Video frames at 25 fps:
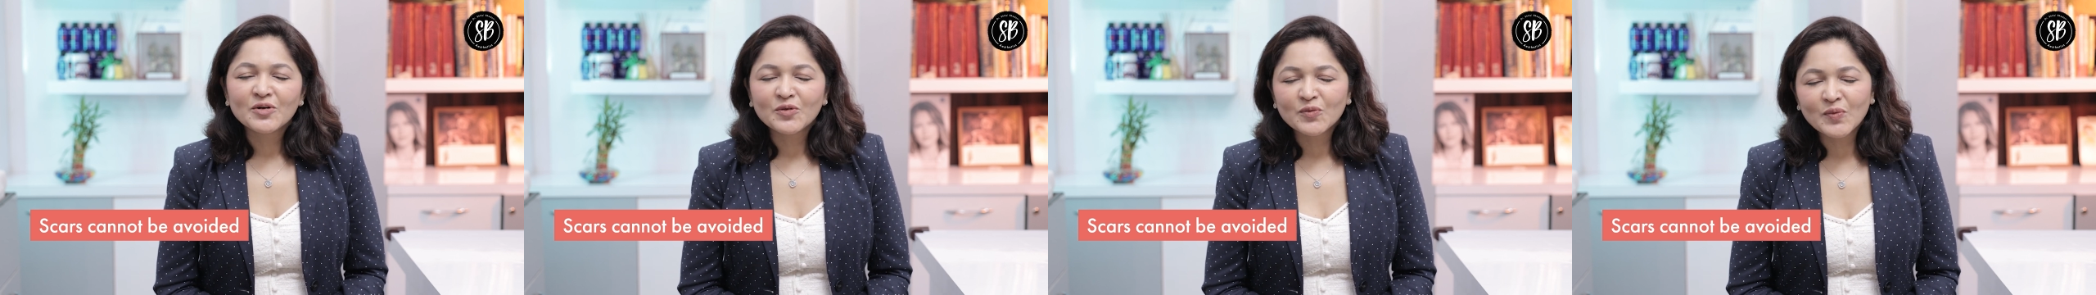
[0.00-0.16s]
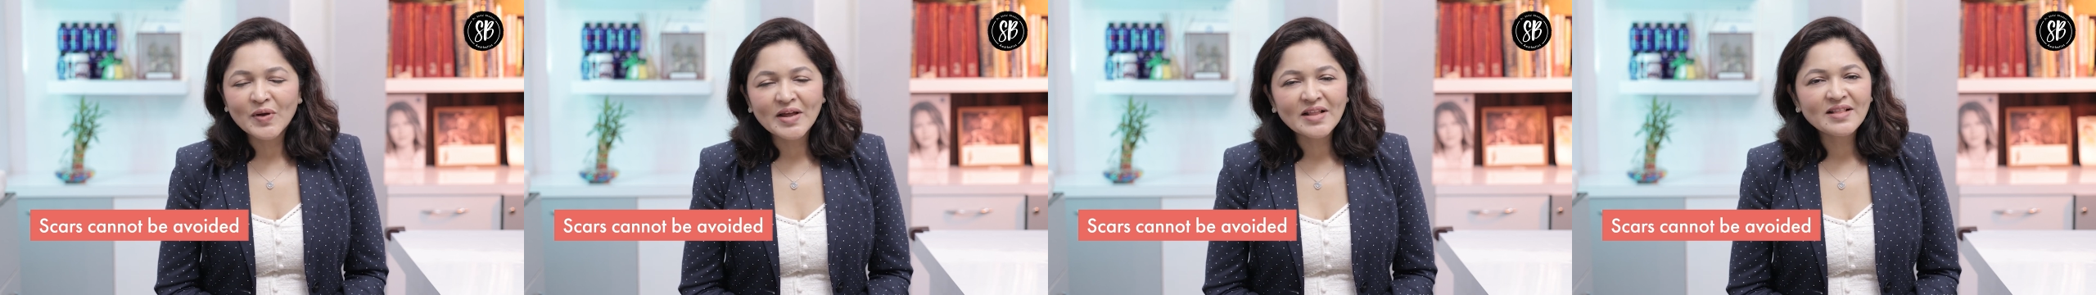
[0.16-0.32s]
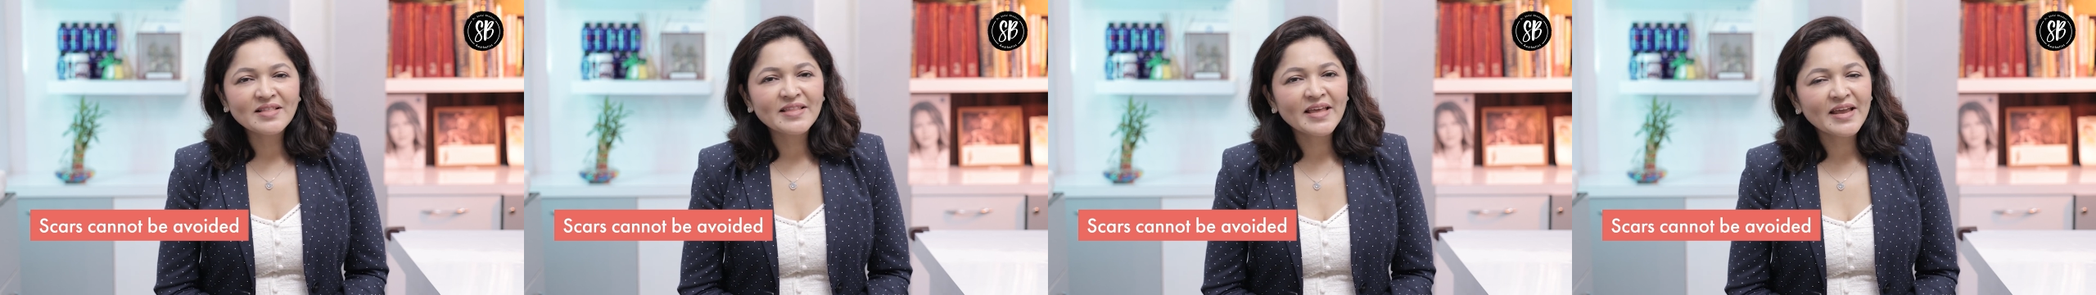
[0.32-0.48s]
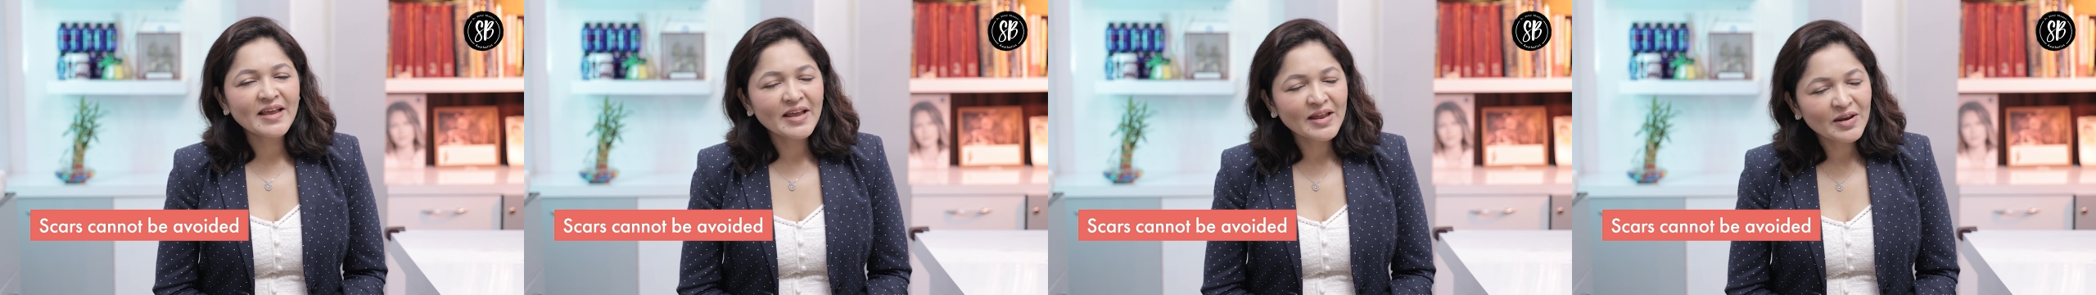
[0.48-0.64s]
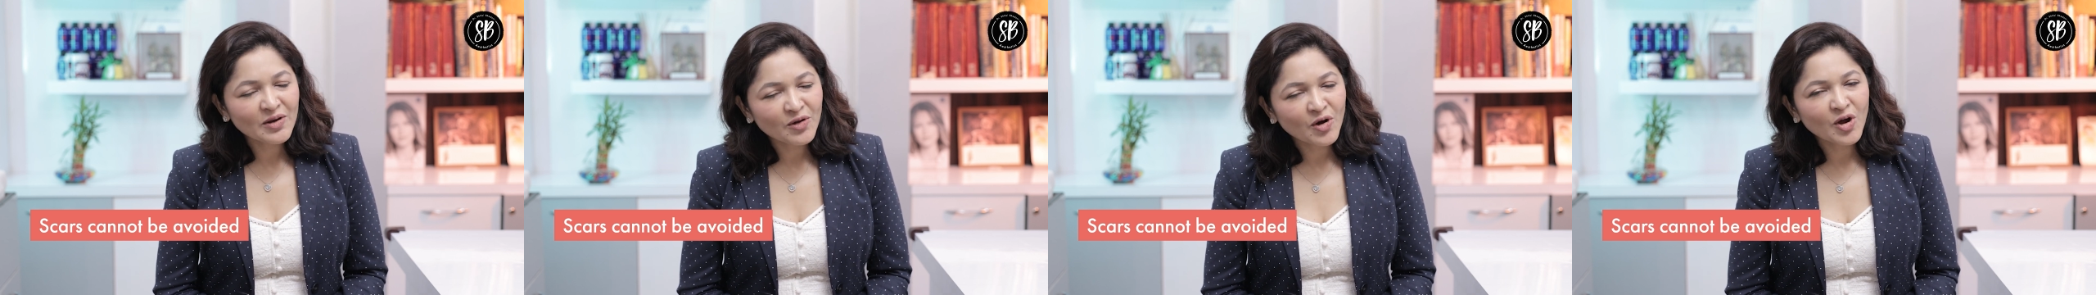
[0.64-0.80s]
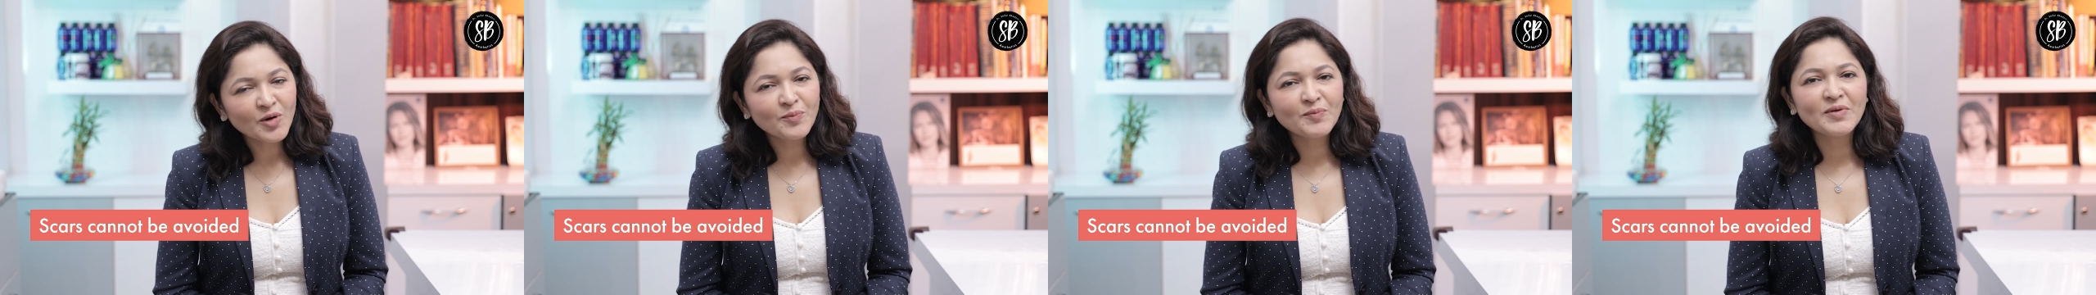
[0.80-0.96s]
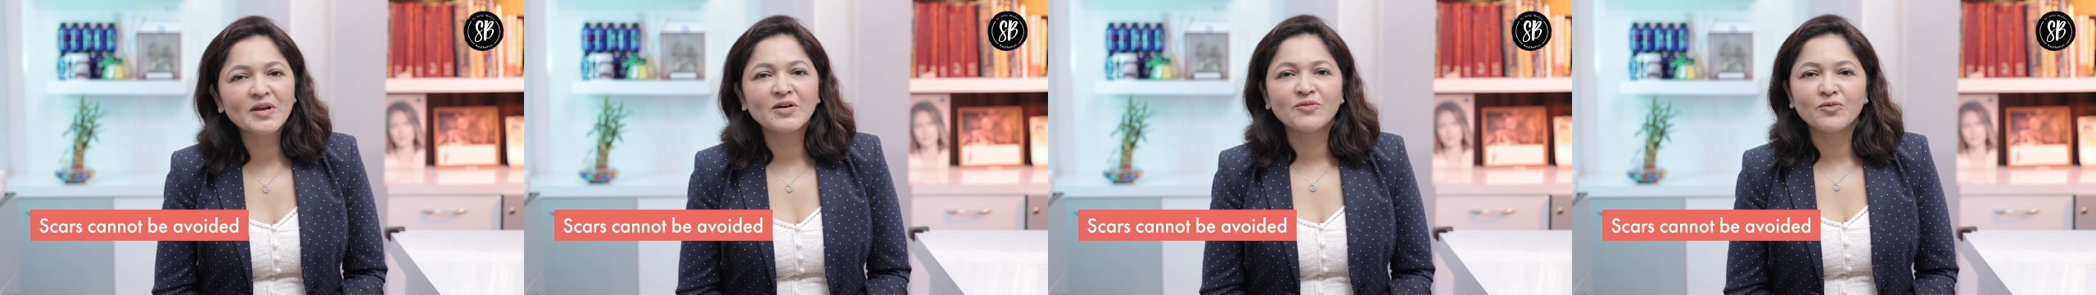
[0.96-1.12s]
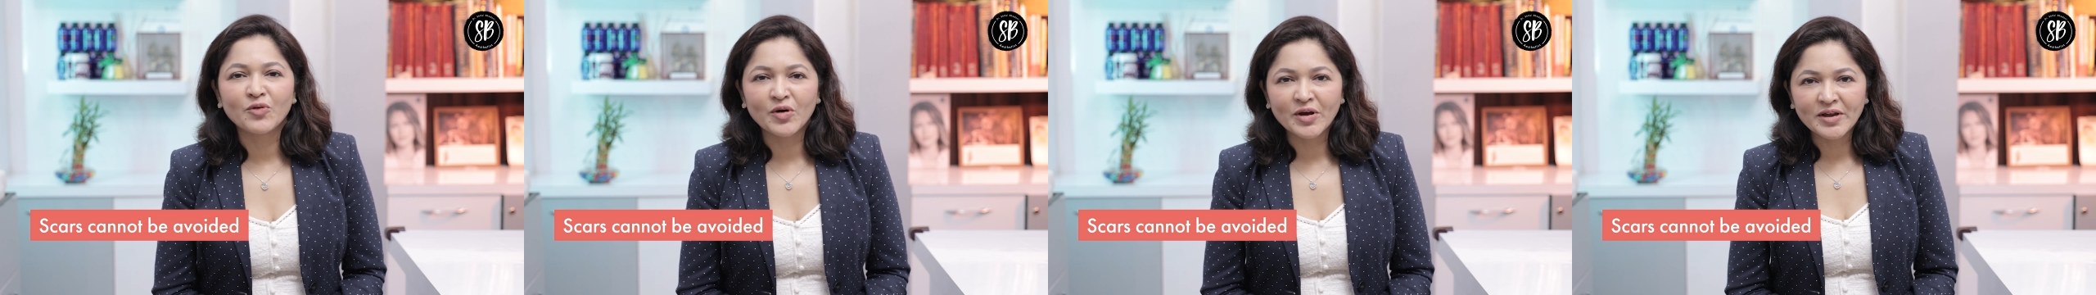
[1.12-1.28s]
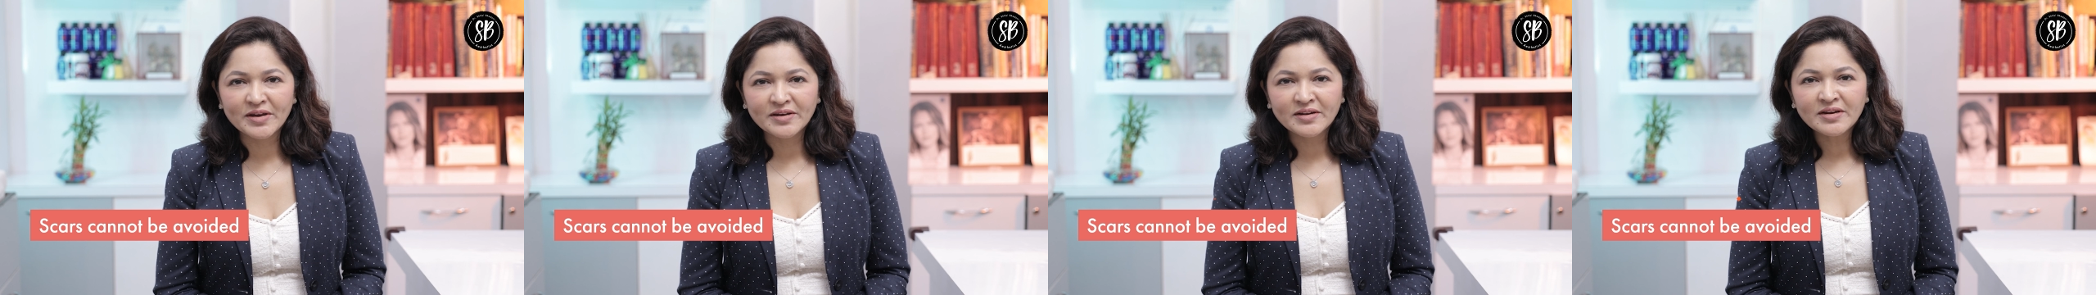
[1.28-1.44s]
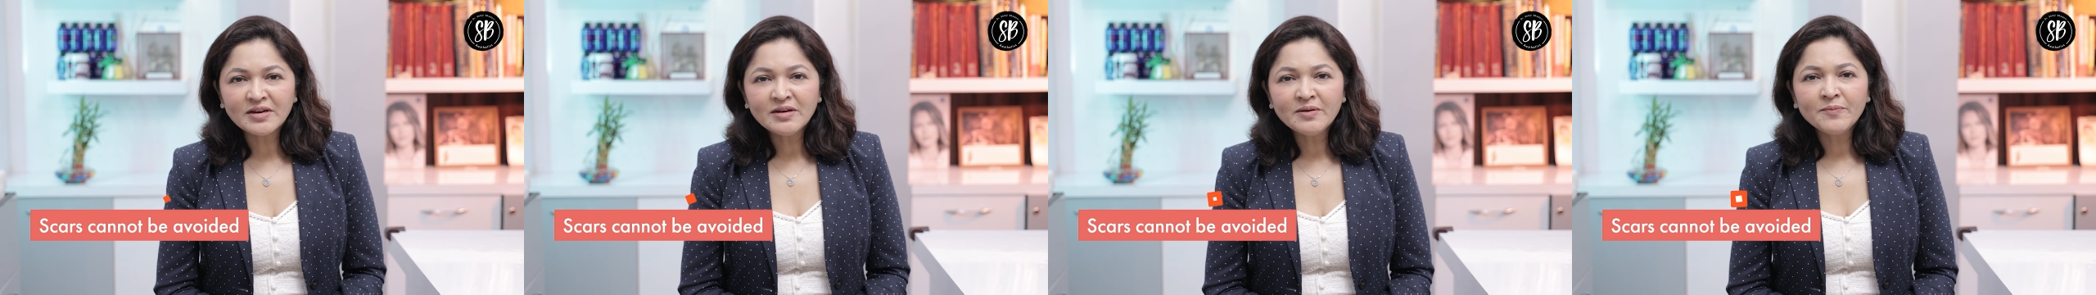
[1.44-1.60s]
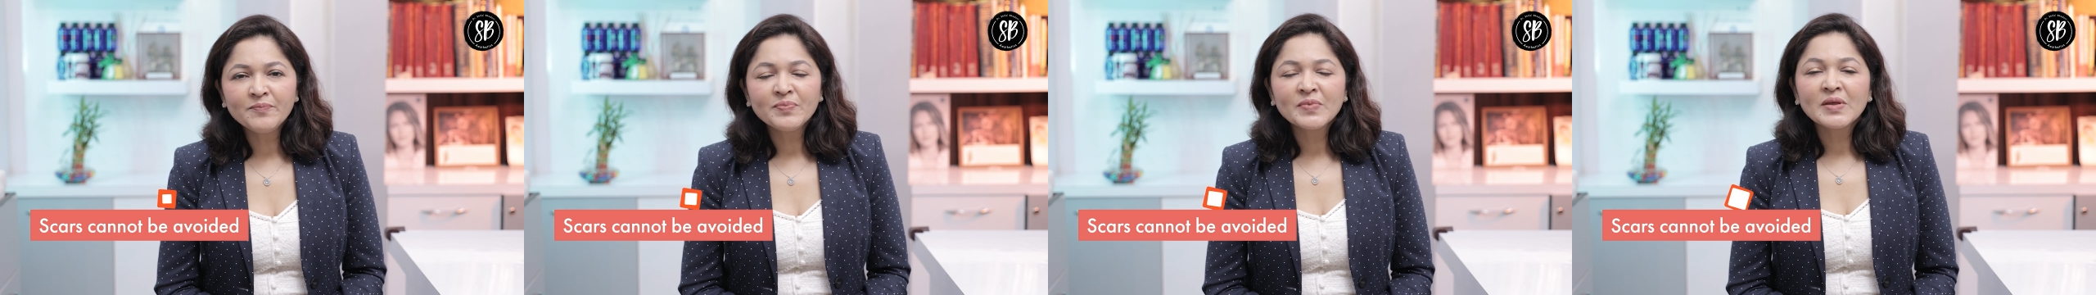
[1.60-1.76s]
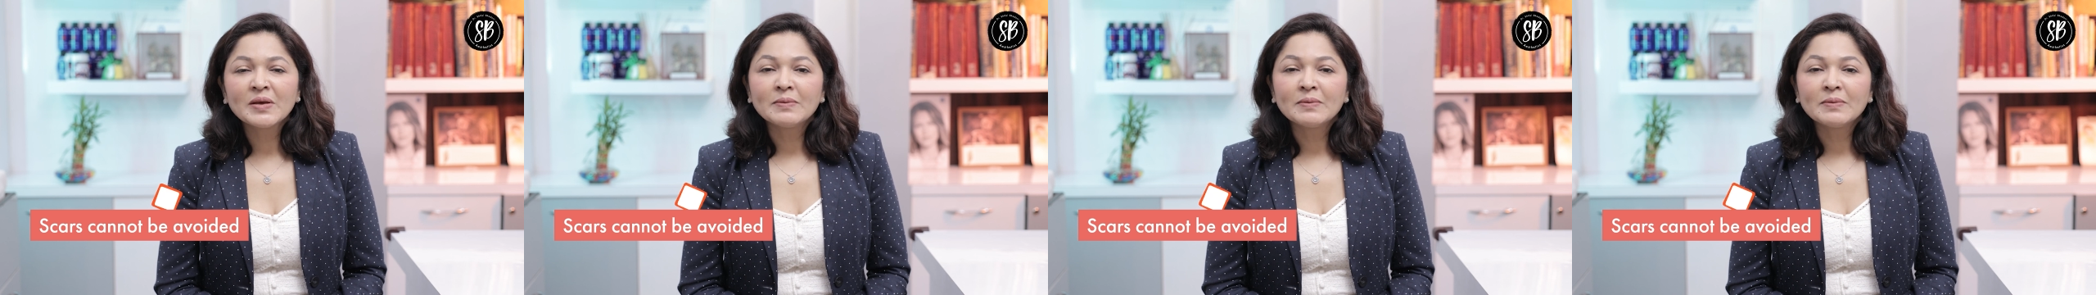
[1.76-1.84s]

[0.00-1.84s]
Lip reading: Well, they cannot be avoided,